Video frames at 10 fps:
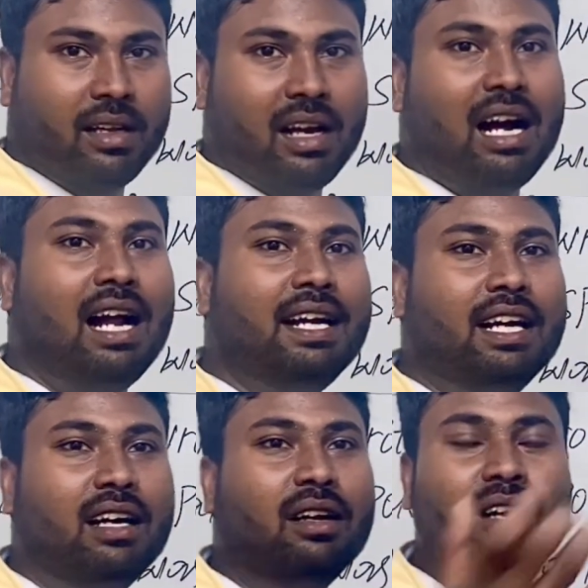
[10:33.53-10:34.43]

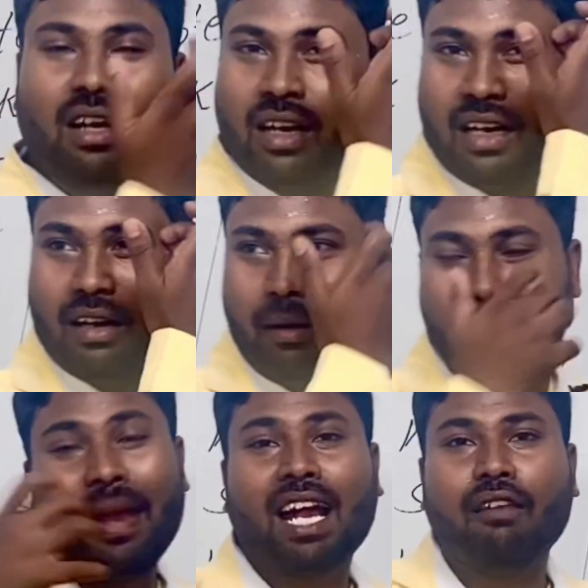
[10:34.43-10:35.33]
and
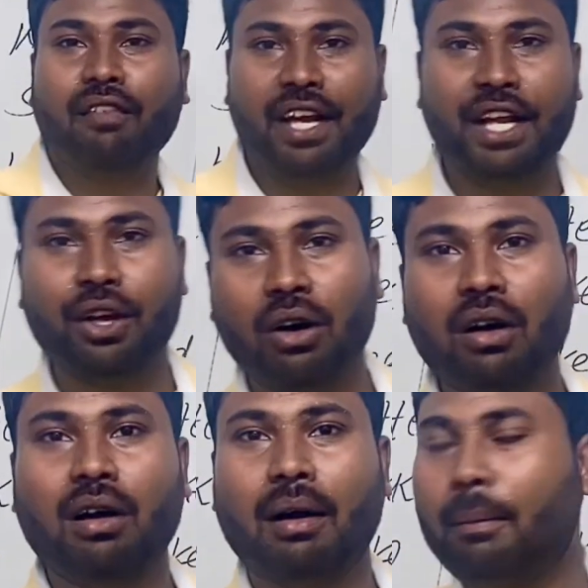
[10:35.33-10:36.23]
make a
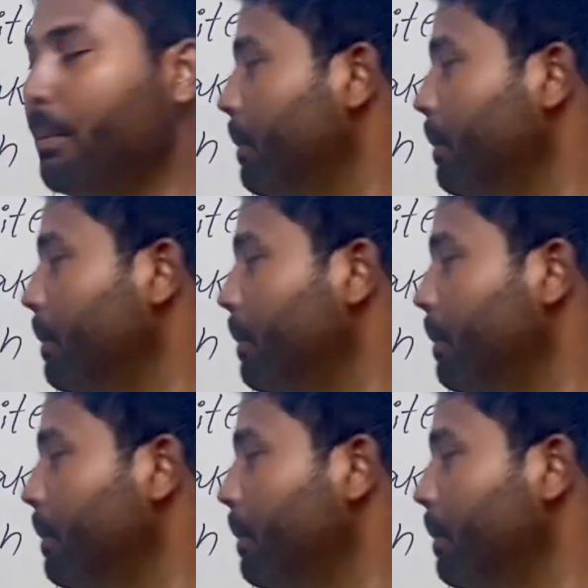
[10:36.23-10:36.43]
video